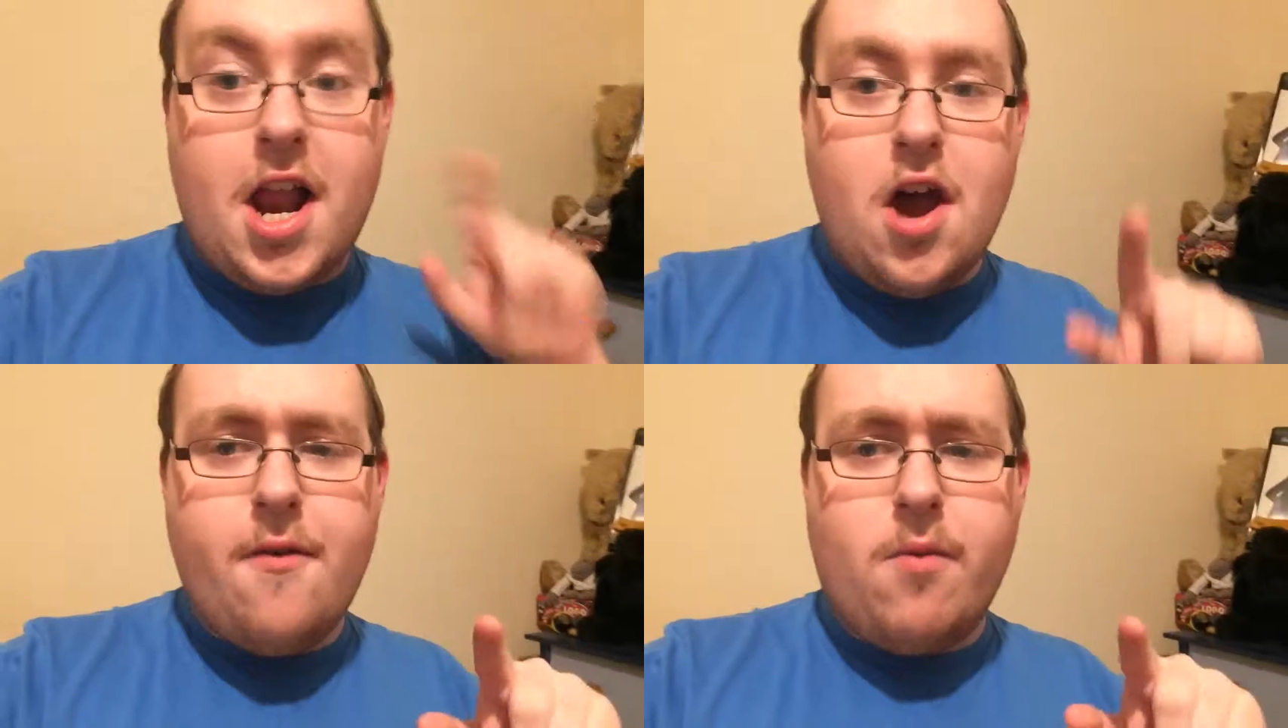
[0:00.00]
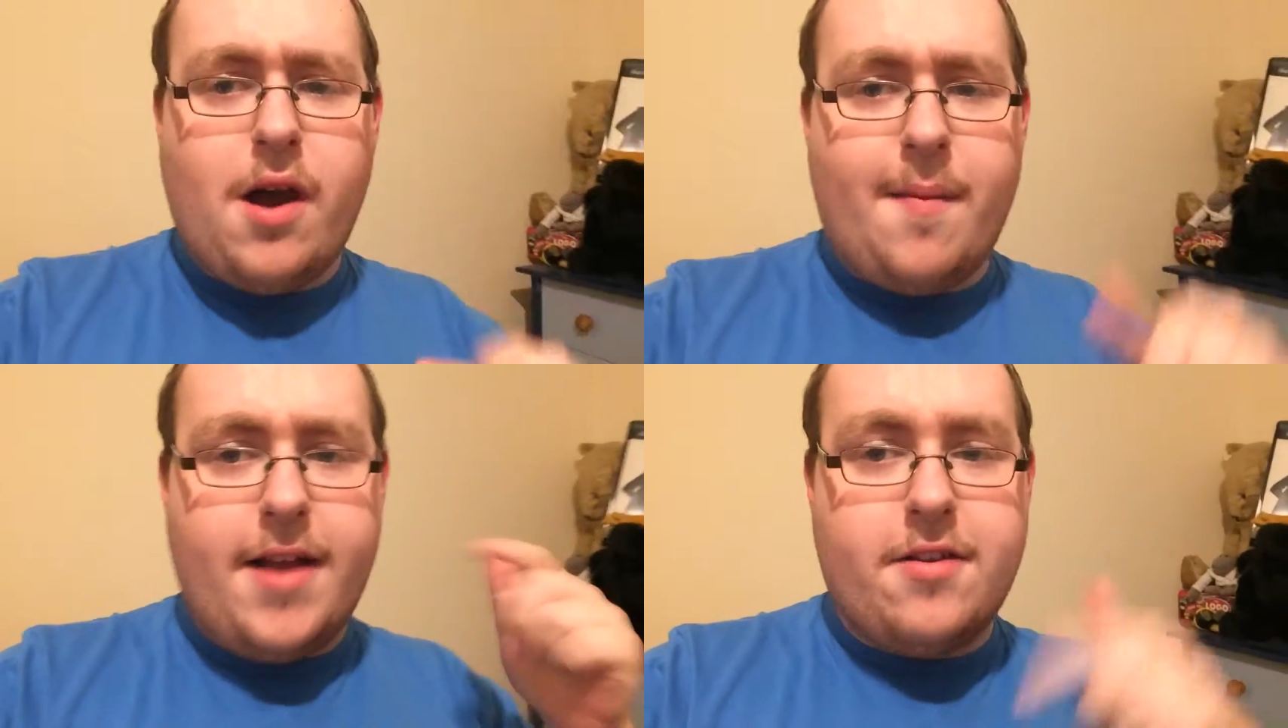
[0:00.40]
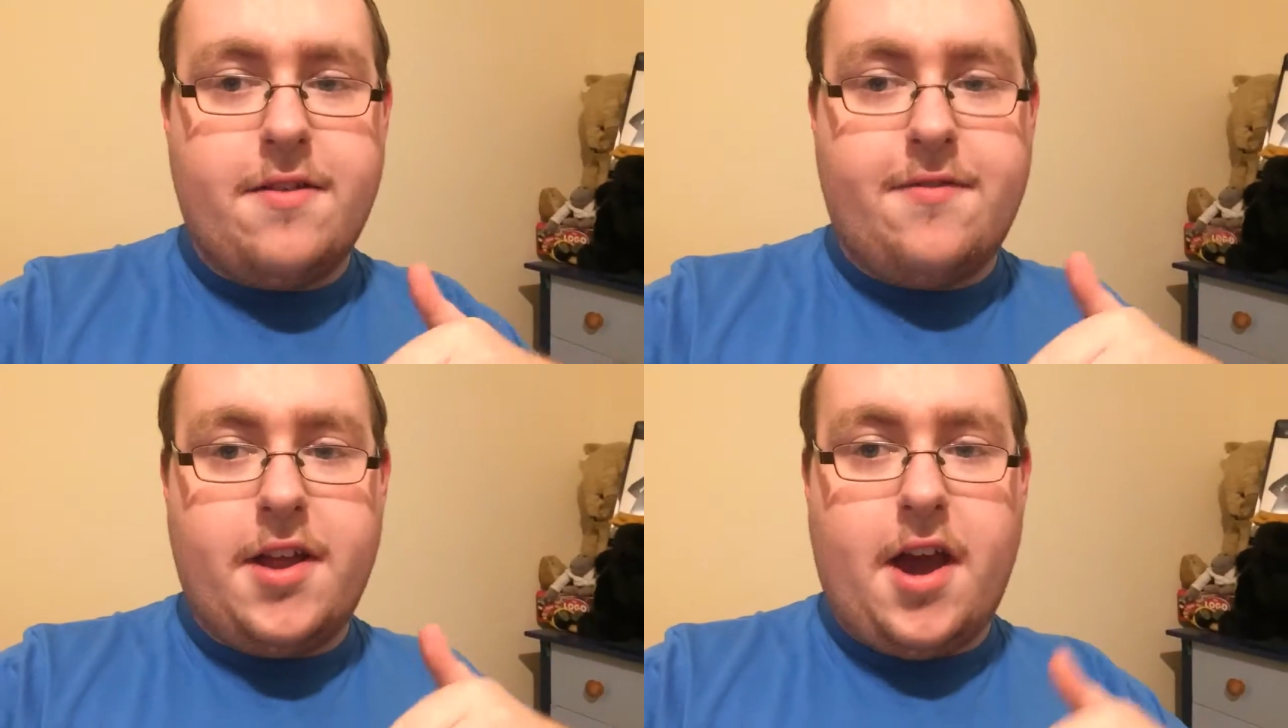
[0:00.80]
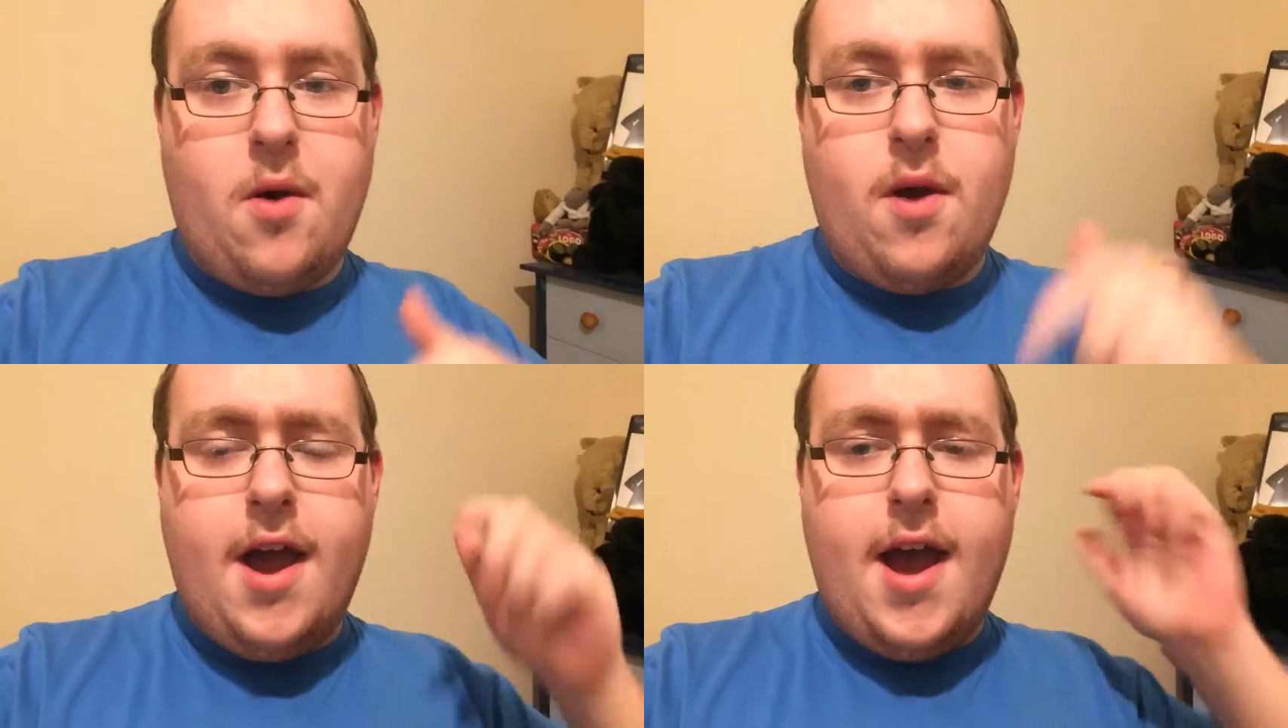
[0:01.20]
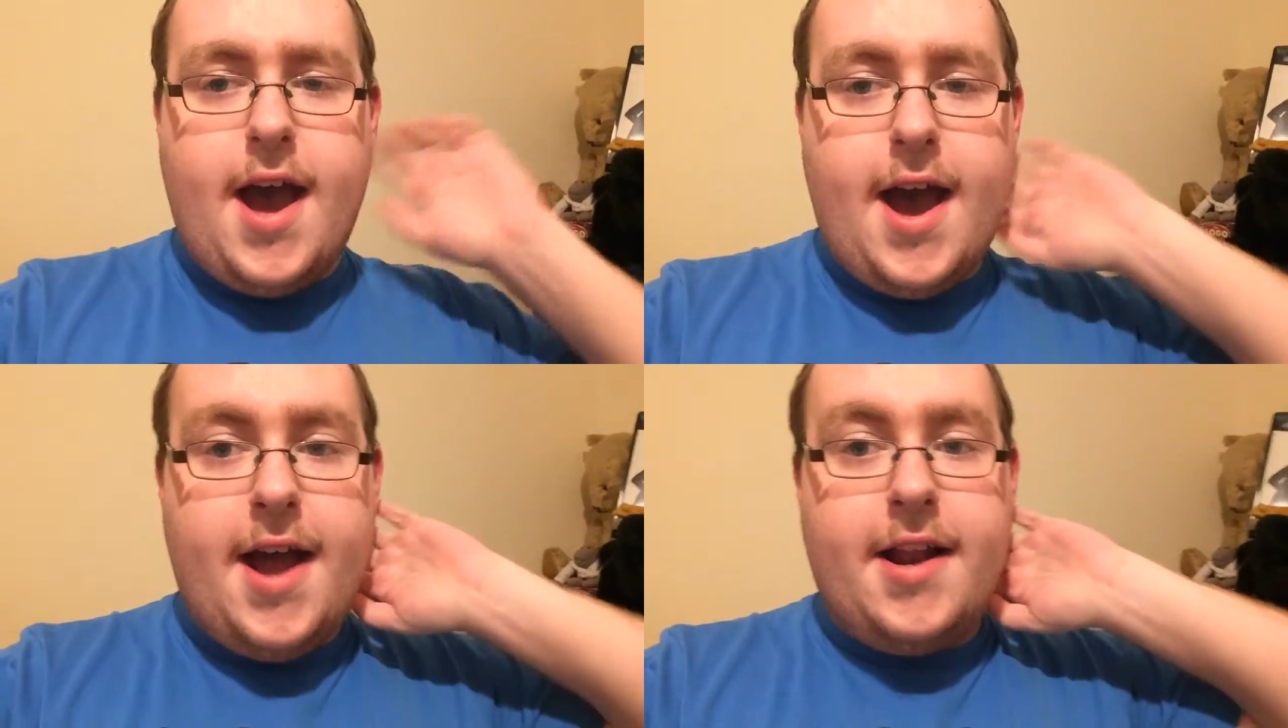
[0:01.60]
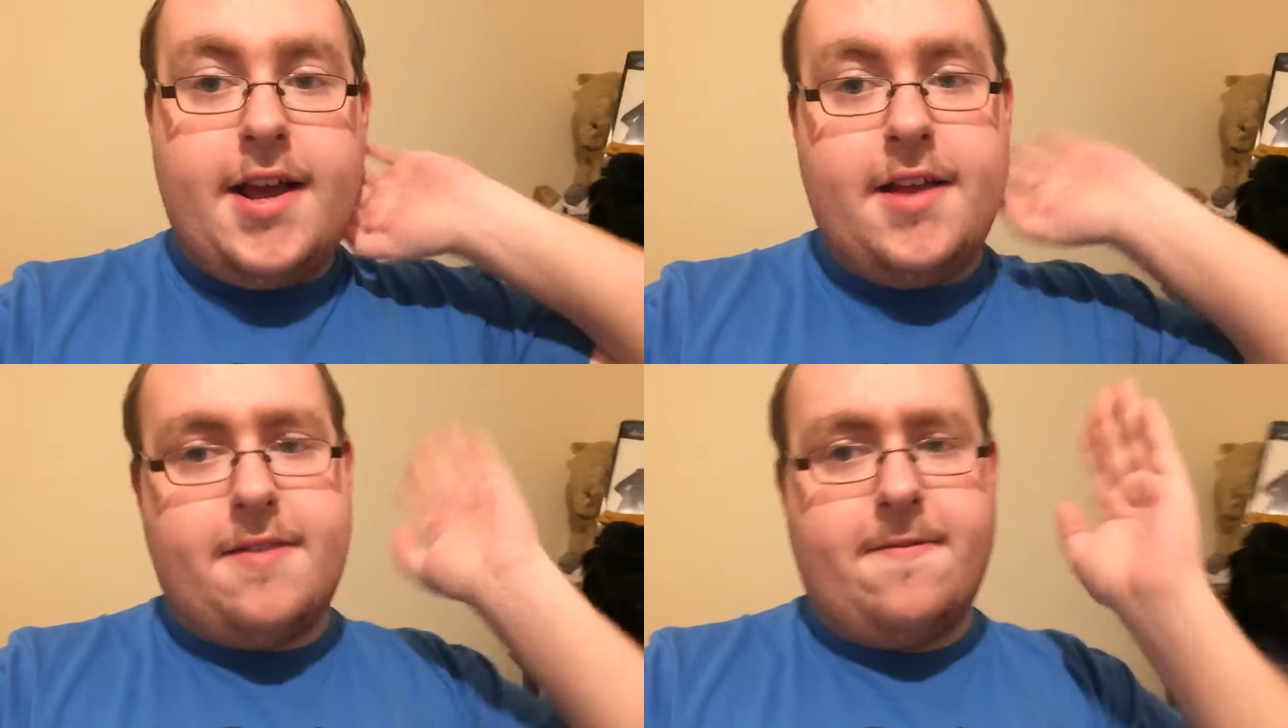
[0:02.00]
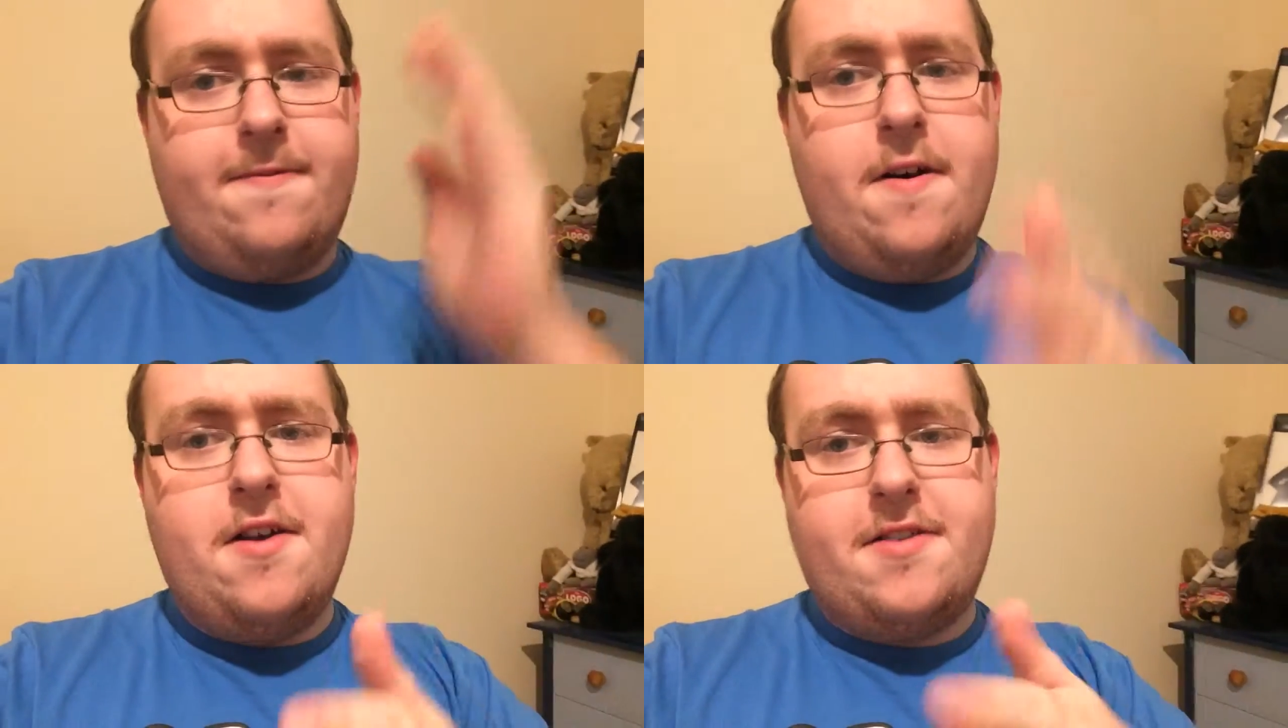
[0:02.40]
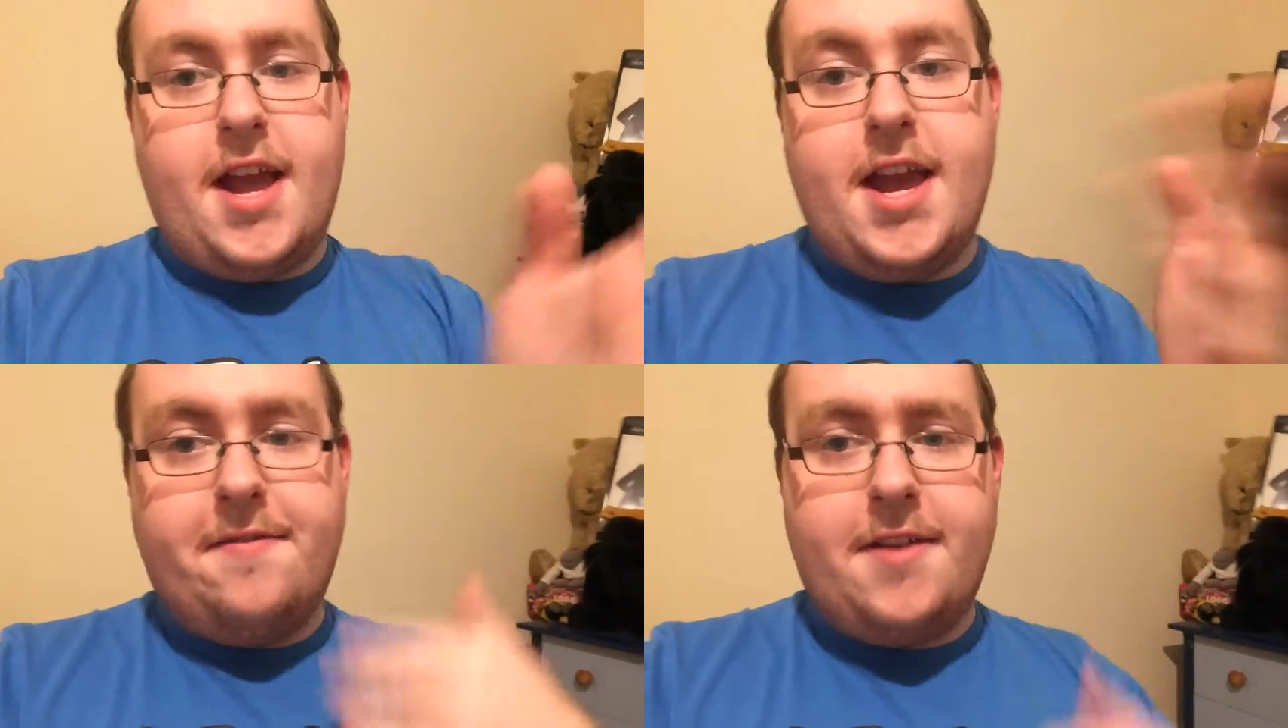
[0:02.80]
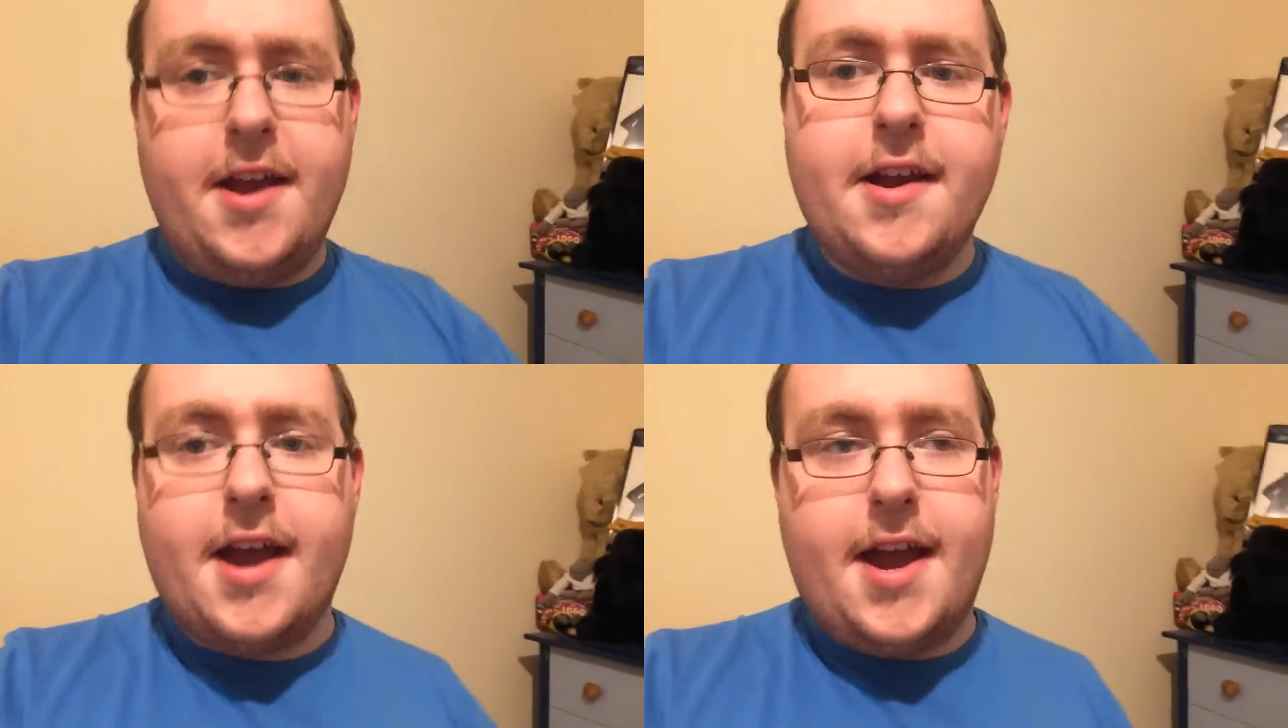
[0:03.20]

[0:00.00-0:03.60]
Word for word: Hello everyone, welcome back to this video and it's Thursday evening